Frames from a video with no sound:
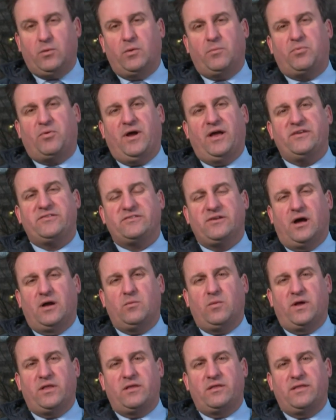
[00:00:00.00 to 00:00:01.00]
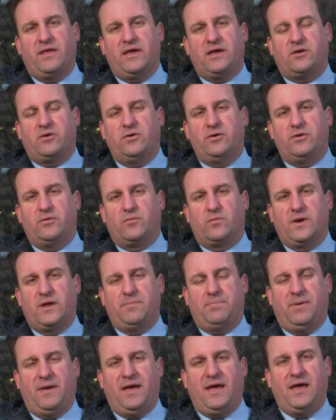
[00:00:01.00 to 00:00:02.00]
When pressed on whether they could
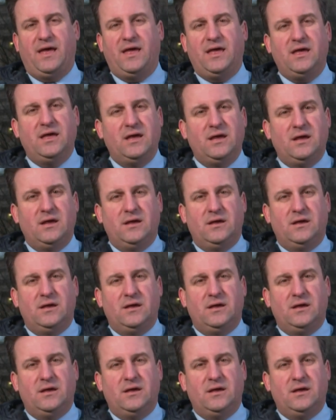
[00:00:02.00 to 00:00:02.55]
repay,